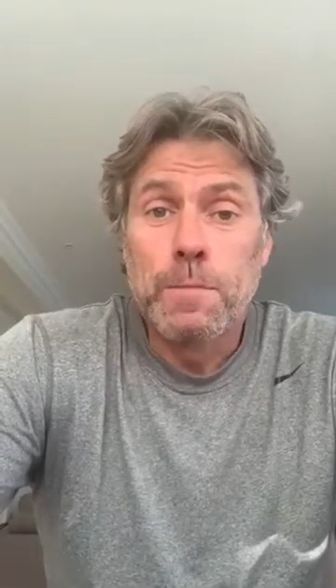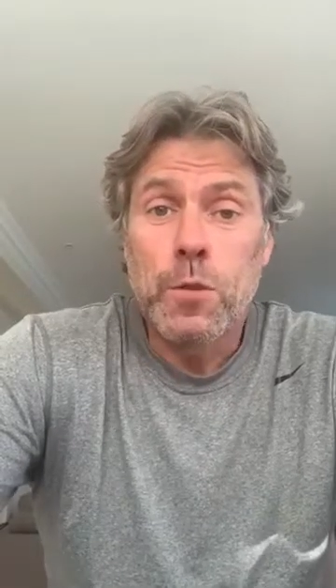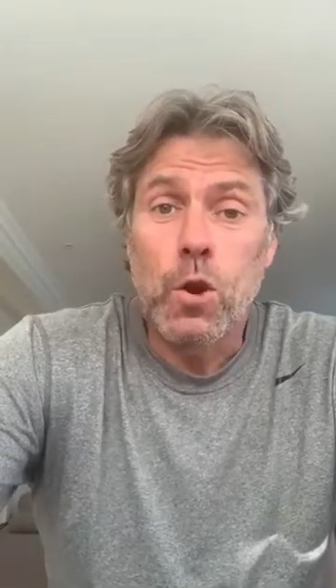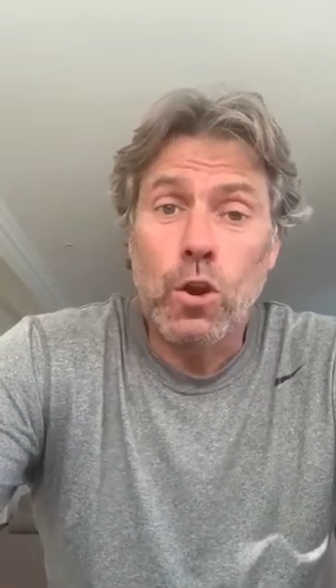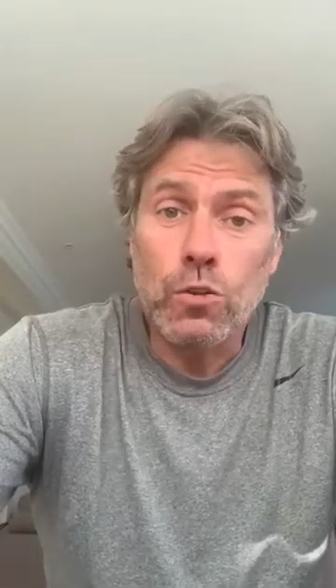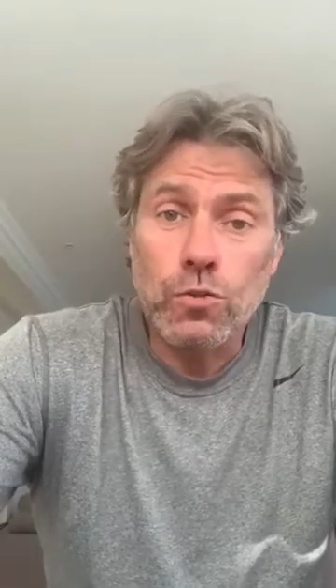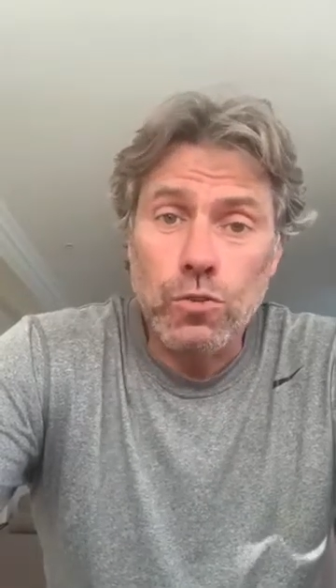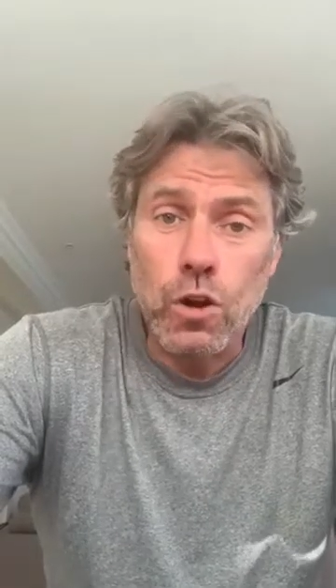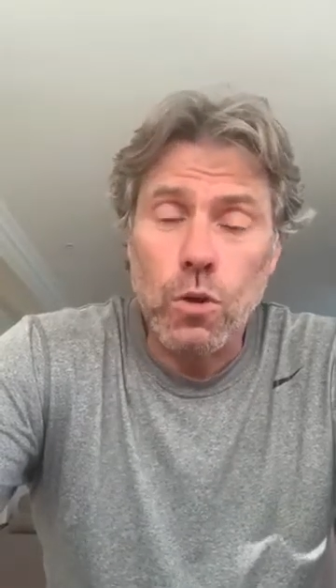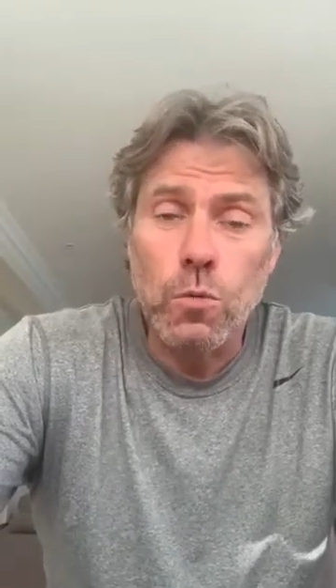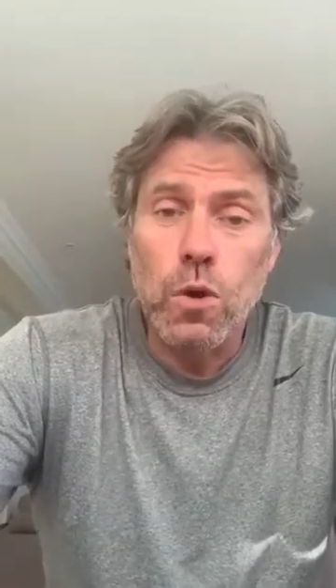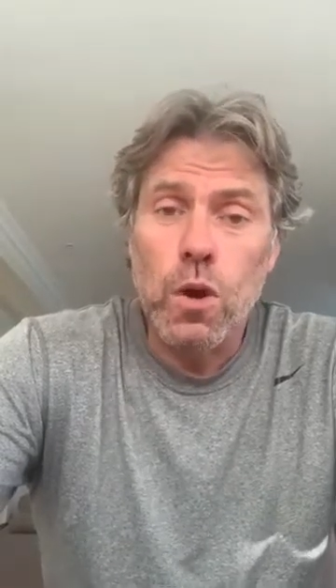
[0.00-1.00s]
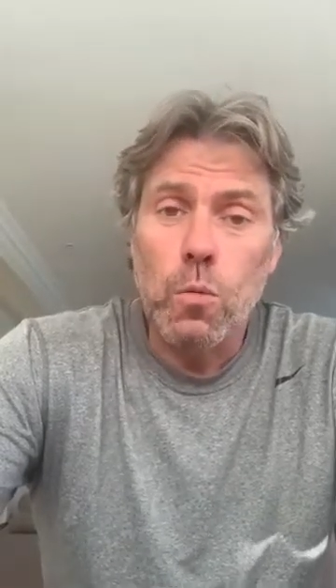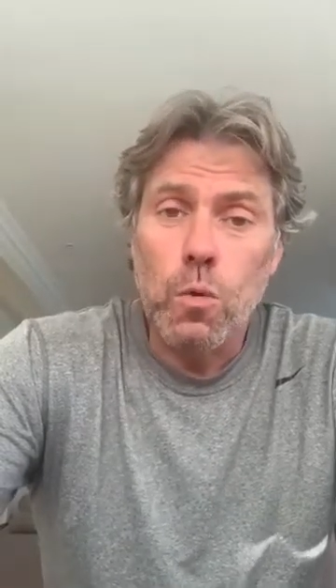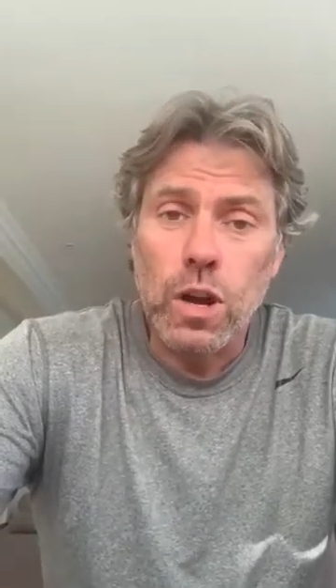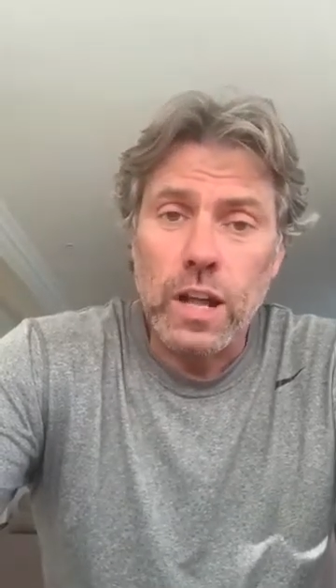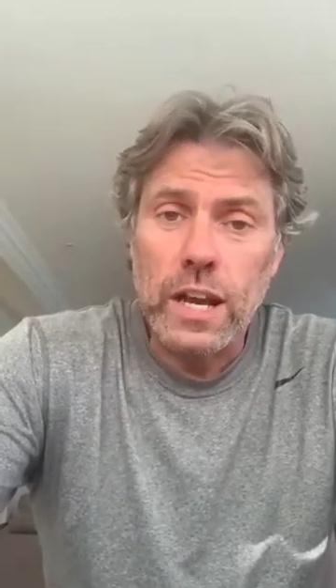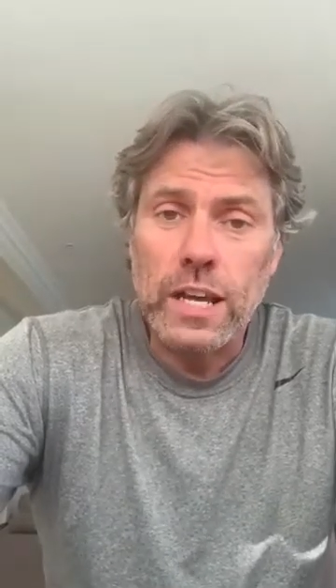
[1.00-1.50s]
Also,
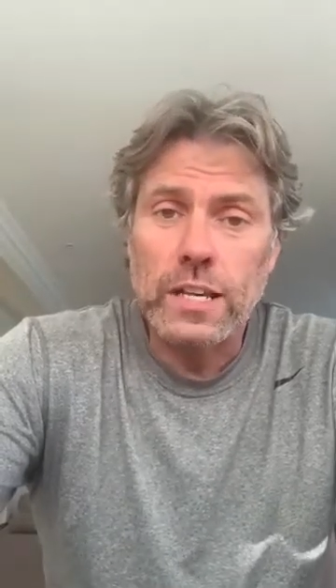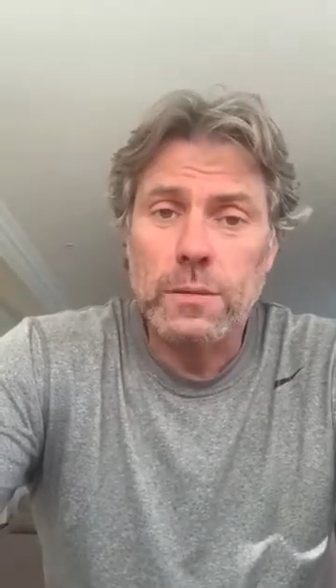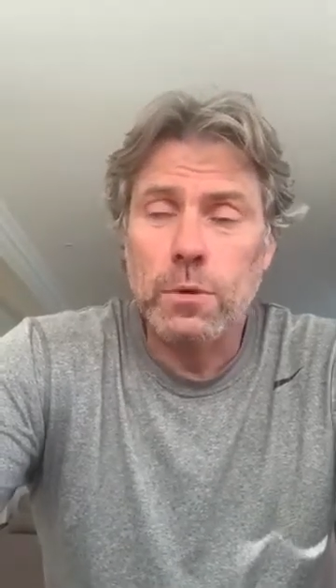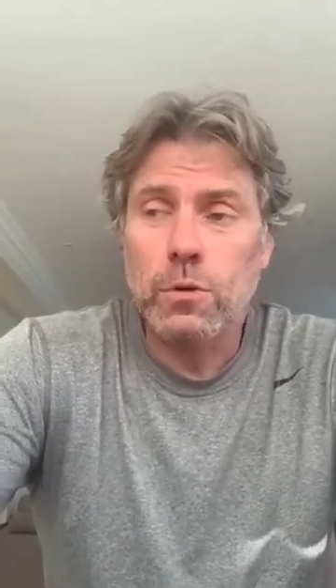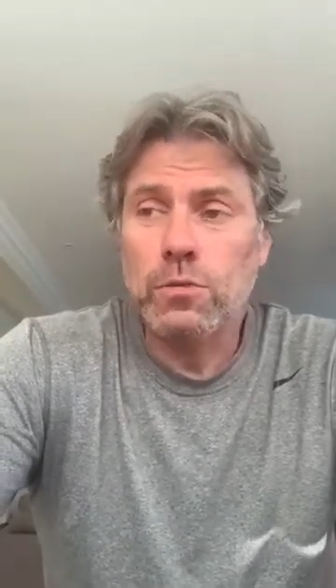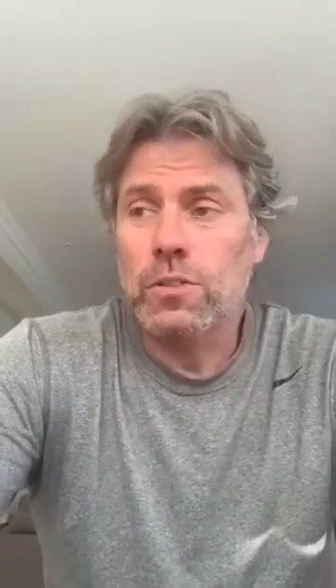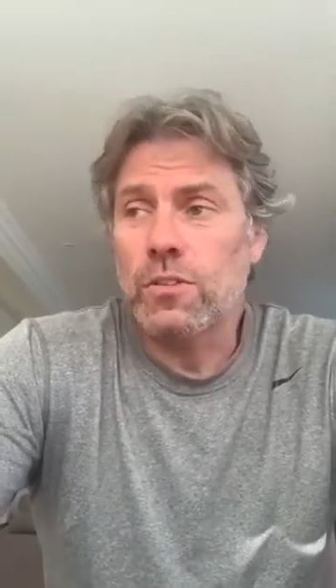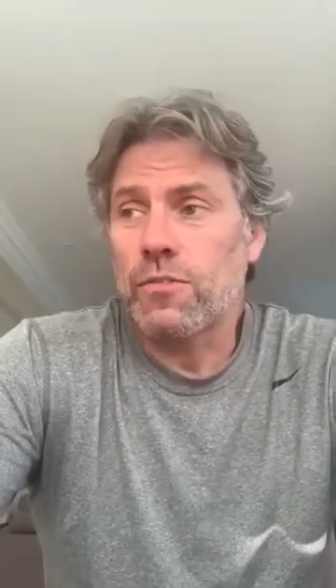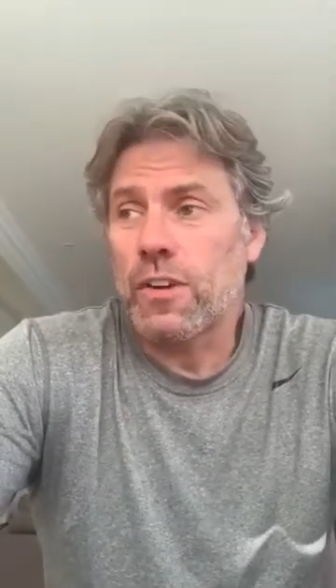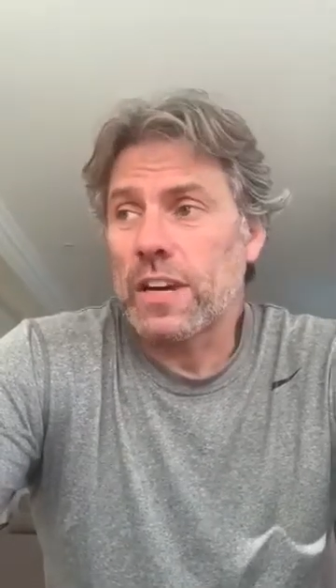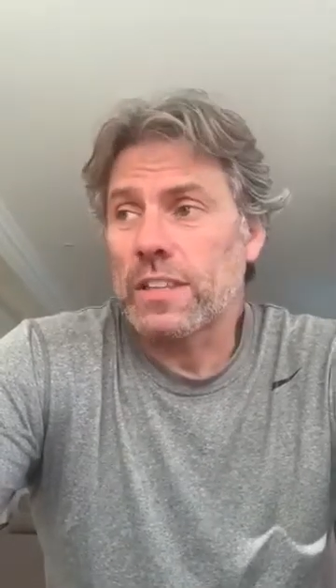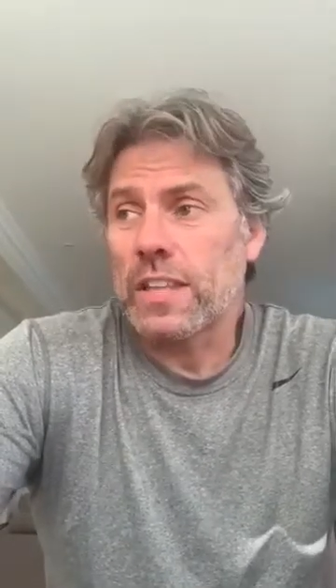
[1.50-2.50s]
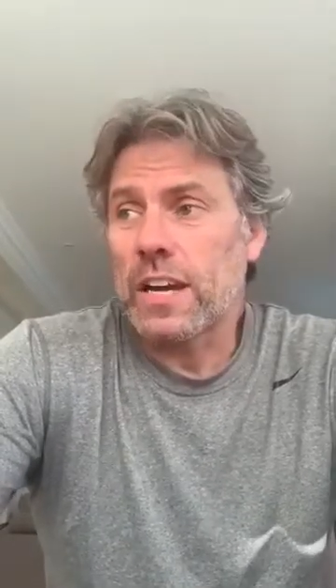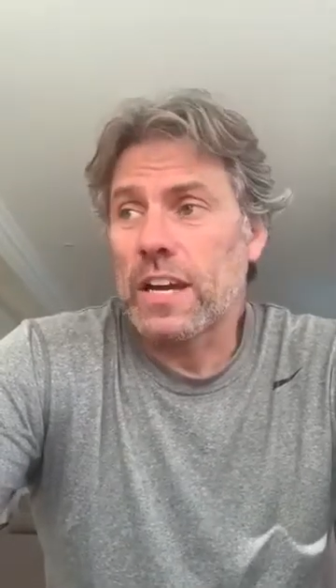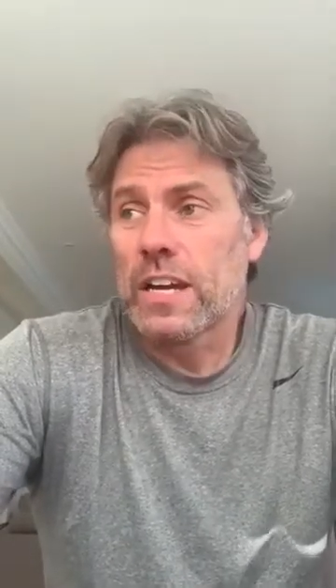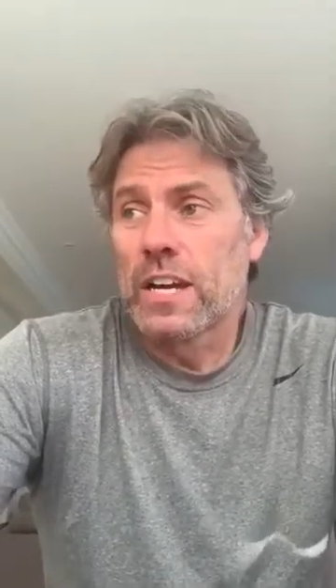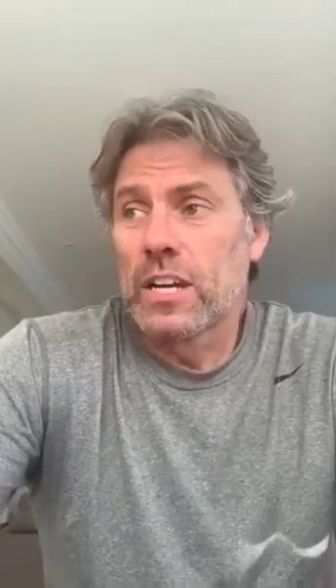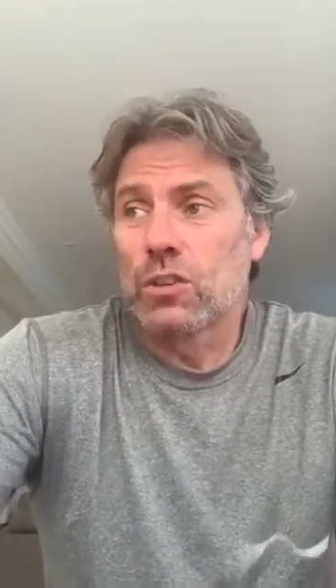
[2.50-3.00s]
what I like about the fact
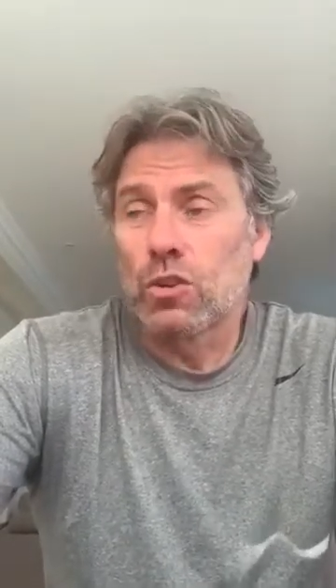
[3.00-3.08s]
that